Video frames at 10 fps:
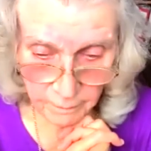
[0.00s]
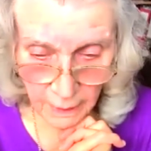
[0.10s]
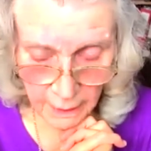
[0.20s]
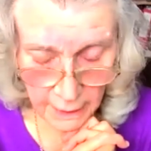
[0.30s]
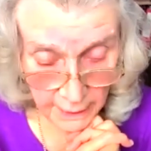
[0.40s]

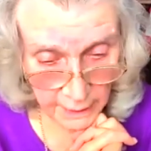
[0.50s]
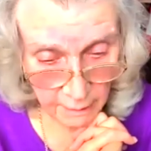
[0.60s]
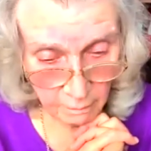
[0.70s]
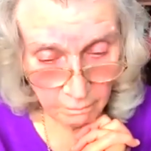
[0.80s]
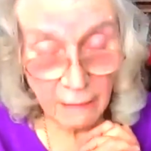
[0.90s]
He
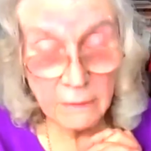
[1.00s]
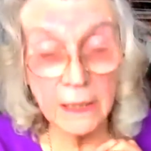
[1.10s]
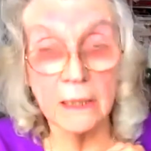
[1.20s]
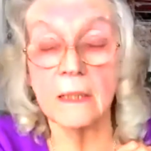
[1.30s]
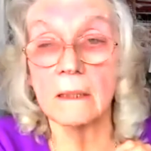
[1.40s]

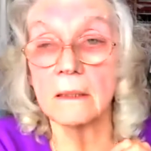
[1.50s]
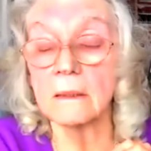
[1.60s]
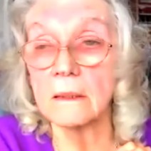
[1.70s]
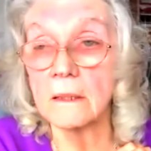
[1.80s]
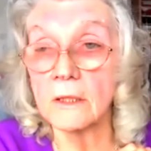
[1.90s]
married
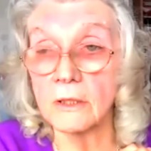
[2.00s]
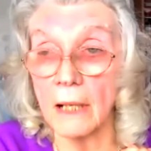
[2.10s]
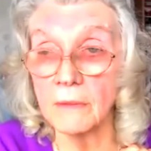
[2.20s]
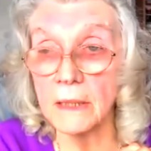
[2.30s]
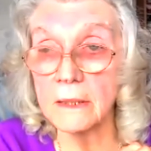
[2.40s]

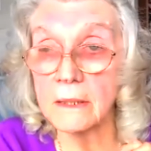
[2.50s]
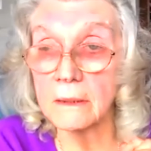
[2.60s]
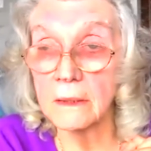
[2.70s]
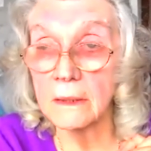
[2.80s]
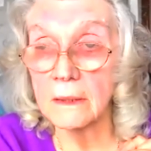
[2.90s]
travellers
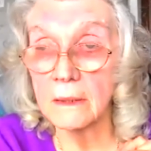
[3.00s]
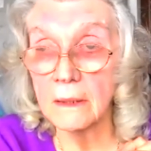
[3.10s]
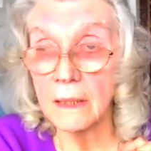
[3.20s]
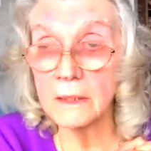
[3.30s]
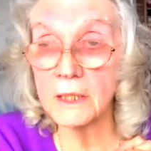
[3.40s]

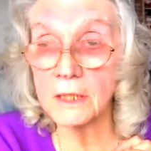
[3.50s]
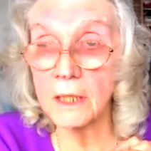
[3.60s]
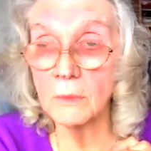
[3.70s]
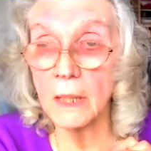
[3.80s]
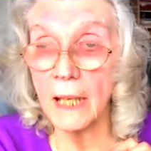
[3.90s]
at
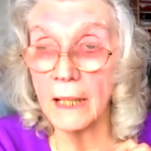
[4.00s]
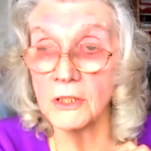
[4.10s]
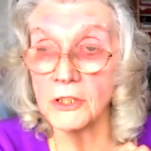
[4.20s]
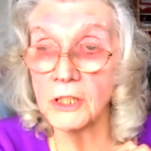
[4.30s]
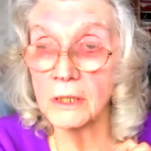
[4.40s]

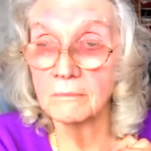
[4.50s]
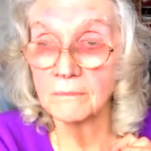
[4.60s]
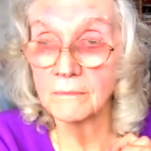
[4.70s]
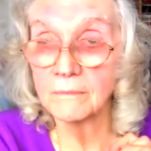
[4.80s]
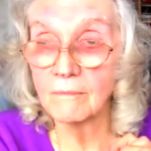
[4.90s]
Stonehenge
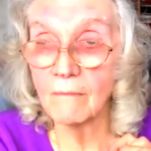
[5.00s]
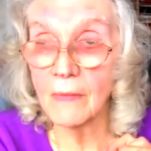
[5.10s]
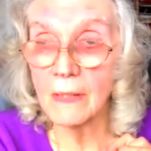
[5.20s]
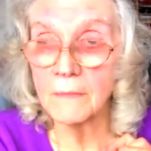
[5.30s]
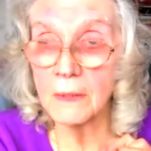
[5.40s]

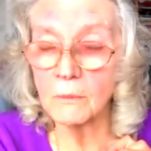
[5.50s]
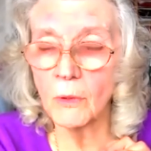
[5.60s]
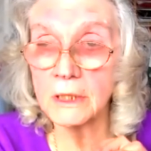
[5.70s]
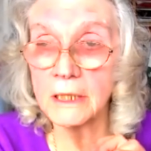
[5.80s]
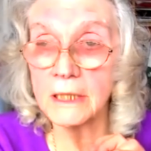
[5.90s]
that
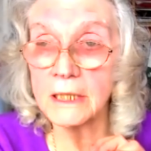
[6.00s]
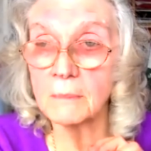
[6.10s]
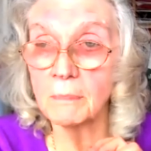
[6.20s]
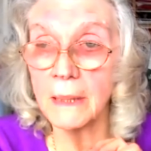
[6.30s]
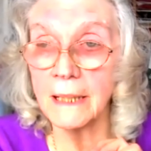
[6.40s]
wanted to
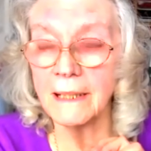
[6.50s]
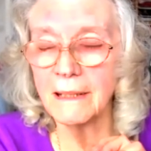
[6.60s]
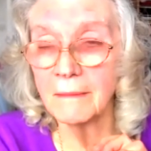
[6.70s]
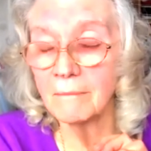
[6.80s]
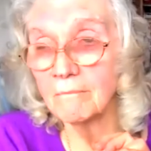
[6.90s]

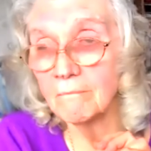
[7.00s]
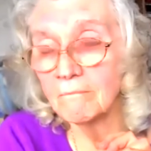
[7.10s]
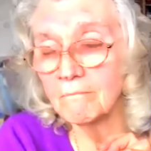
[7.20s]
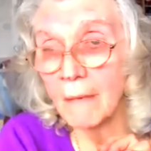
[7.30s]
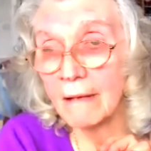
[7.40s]
be
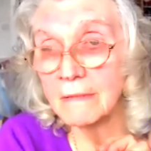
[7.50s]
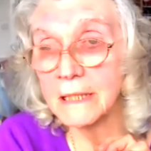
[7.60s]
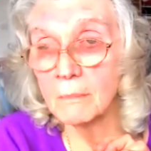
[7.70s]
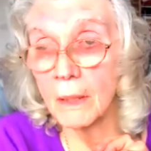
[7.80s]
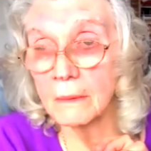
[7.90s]

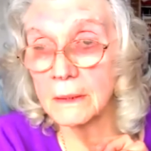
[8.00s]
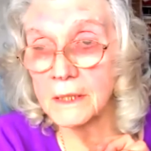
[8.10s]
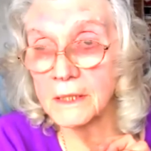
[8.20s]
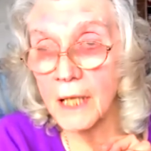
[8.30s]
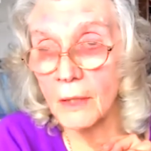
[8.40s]
married among the
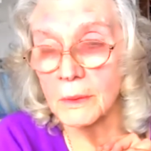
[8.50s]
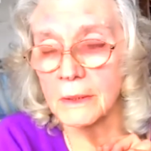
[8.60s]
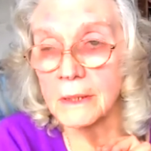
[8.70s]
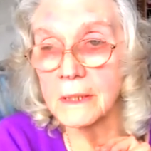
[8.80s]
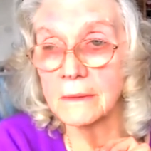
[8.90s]

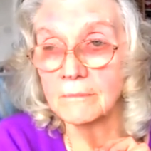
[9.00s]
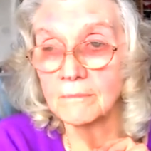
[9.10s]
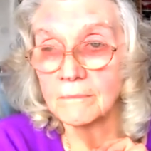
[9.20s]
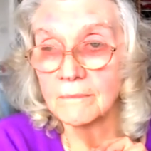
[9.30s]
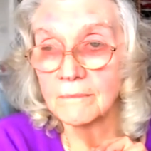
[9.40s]
stones.
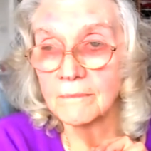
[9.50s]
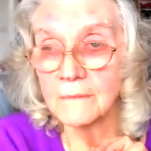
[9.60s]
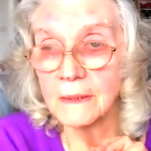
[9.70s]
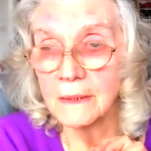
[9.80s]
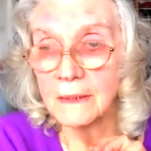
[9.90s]

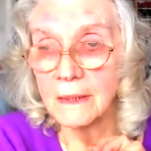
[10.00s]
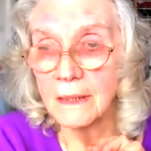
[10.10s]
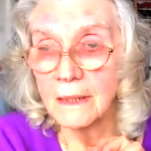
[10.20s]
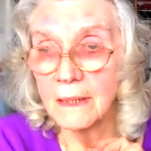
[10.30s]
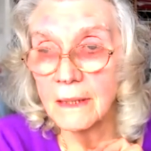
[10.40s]

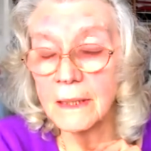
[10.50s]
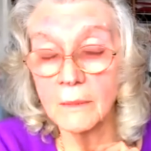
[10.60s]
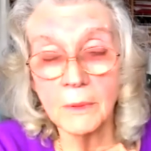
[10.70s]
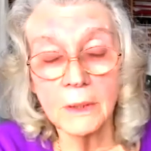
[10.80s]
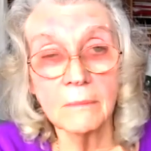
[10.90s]
And he
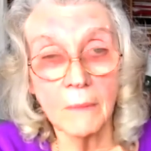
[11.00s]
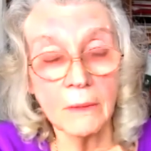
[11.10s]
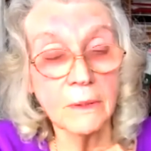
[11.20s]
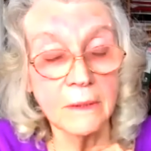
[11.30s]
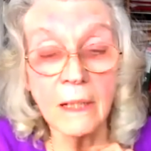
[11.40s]
was the
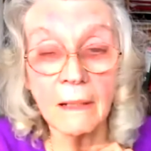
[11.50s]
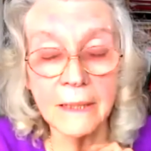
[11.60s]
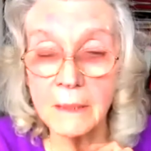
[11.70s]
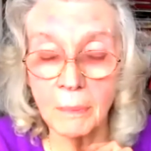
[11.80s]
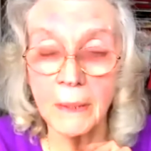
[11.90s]
most
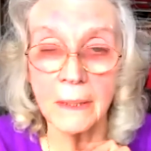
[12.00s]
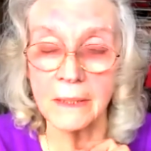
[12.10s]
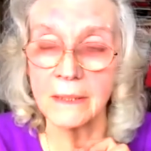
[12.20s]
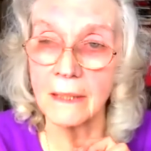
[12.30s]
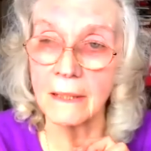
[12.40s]
nice
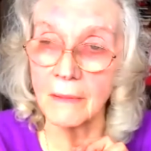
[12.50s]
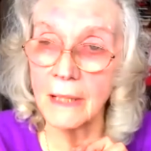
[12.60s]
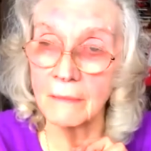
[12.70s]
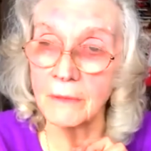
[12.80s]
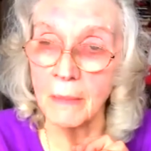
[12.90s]
person I've
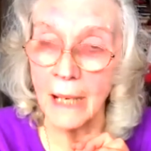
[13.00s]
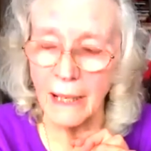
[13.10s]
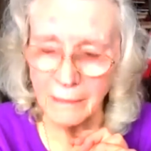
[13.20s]
ever met.